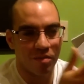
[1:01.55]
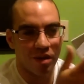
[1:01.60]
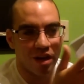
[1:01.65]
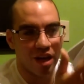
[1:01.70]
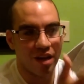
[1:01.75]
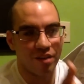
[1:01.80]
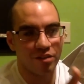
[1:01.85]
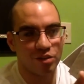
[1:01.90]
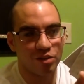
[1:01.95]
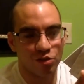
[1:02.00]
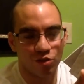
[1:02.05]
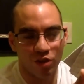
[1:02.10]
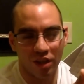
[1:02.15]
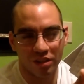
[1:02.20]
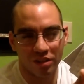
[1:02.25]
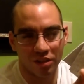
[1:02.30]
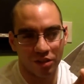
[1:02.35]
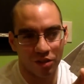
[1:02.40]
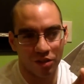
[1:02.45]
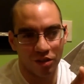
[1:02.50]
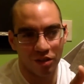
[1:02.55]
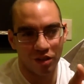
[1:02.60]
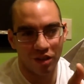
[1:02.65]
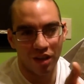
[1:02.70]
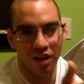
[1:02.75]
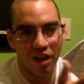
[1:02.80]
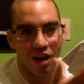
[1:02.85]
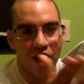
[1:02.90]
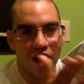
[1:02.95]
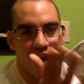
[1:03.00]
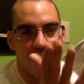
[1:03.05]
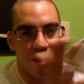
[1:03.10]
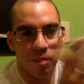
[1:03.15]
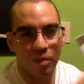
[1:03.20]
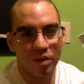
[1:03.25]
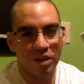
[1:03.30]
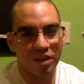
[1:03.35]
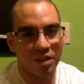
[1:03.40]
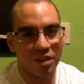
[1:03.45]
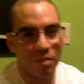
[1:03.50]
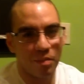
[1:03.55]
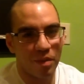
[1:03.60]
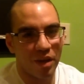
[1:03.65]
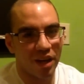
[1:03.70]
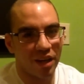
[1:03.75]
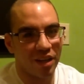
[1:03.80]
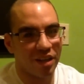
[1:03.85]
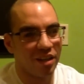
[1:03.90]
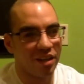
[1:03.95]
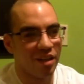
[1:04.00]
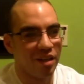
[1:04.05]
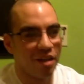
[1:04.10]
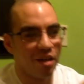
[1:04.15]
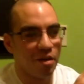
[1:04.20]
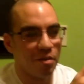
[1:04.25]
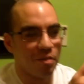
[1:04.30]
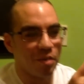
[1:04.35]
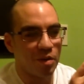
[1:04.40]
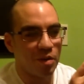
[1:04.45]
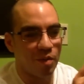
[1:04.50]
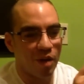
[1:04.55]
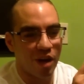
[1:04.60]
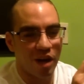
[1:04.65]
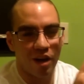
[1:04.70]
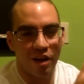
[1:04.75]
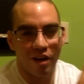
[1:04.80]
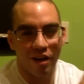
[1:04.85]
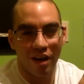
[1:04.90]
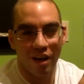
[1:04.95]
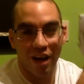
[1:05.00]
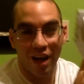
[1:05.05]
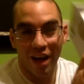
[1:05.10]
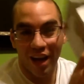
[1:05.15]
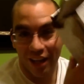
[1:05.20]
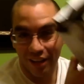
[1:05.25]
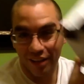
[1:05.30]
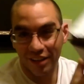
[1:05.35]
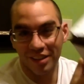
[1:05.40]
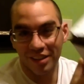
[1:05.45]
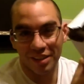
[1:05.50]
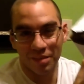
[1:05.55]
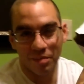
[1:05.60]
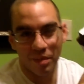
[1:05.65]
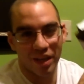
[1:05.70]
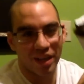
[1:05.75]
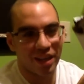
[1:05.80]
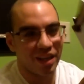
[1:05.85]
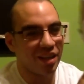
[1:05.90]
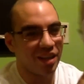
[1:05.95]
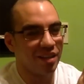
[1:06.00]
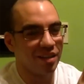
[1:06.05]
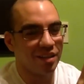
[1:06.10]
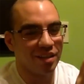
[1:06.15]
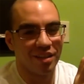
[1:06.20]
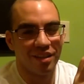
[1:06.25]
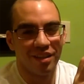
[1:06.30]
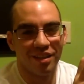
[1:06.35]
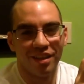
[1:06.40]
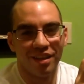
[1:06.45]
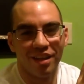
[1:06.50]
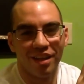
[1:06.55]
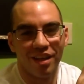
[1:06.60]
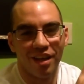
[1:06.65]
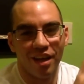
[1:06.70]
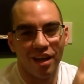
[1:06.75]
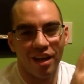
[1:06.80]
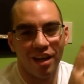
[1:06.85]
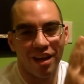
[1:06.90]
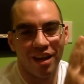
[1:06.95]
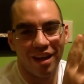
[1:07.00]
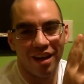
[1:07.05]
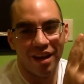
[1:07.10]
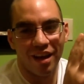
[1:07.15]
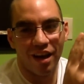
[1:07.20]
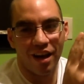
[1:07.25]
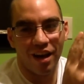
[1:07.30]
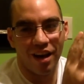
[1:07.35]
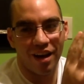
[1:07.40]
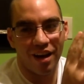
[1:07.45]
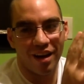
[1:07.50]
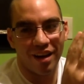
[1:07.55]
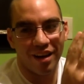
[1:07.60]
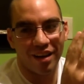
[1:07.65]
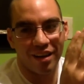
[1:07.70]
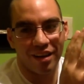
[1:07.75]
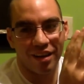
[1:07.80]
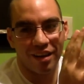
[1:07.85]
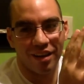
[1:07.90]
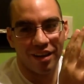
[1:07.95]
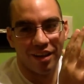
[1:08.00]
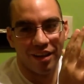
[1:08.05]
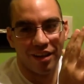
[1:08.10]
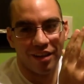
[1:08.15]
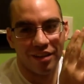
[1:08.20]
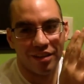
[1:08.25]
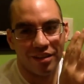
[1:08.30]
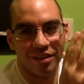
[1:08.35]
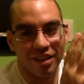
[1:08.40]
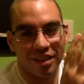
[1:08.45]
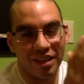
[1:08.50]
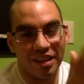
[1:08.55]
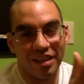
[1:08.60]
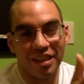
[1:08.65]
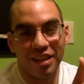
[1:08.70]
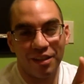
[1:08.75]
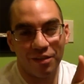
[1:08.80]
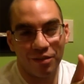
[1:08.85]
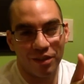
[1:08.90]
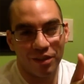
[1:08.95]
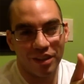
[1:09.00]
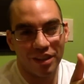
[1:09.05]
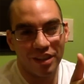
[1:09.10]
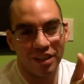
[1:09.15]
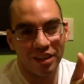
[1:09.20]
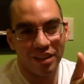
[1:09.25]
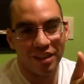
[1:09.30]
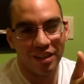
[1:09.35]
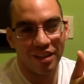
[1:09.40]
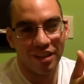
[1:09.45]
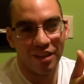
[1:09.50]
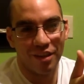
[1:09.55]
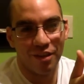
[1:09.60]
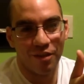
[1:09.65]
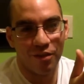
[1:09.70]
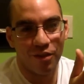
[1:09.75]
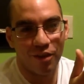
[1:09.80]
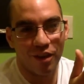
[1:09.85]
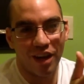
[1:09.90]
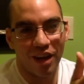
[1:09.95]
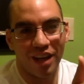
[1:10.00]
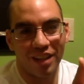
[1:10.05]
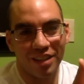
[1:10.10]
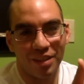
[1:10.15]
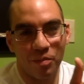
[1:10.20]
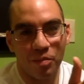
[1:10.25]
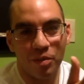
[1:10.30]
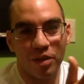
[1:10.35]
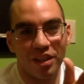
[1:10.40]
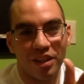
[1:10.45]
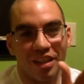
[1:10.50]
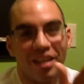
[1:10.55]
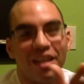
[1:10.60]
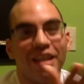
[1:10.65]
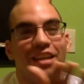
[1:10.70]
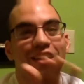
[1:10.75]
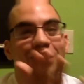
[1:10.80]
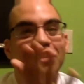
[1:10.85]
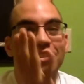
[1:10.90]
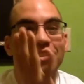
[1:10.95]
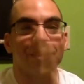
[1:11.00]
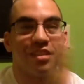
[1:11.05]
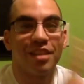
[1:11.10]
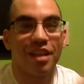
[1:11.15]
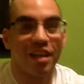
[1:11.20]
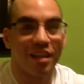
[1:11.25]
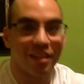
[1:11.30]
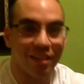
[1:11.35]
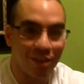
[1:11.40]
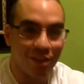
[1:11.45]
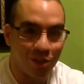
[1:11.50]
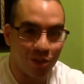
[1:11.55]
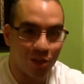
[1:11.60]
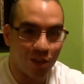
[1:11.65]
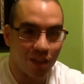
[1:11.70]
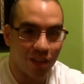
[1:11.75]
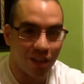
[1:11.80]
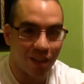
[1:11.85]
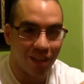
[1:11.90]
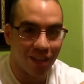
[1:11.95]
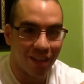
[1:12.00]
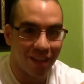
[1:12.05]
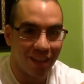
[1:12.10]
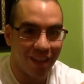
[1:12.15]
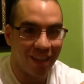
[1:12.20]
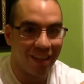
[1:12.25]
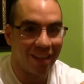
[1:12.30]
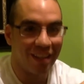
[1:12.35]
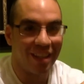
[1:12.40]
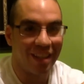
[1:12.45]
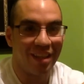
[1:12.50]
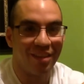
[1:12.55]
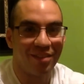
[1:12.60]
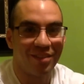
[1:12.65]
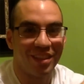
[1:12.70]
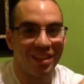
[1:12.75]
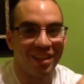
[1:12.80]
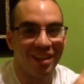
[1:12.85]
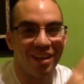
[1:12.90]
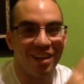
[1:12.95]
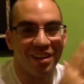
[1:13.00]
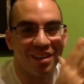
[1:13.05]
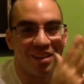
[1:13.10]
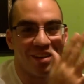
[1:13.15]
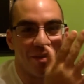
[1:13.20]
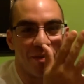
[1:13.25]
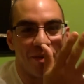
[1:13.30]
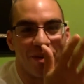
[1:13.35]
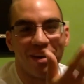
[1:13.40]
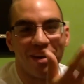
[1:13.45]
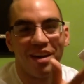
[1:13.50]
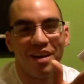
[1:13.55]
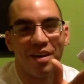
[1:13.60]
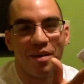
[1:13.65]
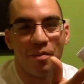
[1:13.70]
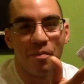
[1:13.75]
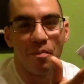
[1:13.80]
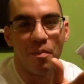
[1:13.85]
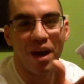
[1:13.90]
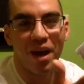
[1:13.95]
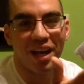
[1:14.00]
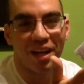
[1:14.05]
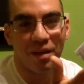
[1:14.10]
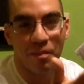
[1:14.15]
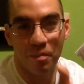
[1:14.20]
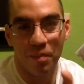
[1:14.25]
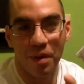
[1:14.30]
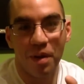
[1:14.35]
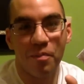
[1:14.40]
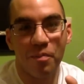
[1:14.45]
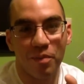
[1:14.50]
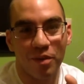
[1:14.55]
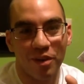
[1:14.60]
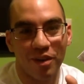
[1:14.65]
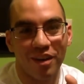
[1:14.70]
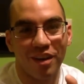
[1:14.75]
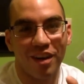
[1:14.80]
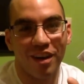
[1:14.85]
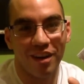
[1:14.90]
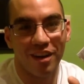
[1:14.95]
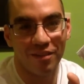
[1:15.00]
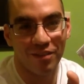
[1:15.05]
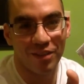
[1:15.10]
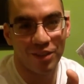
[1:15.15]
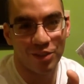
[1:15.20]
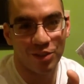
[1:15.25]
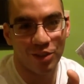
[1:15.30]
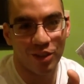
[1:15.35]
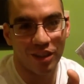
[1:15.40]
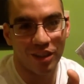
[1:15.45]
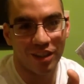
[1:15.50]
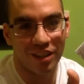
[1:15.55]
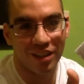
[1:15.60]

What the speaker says: I have his tricycle, I put in the back. Meanwhile, I had this in my hand. I neglectfully forgot to put it inside the truck and left it on the back bumper of the truck.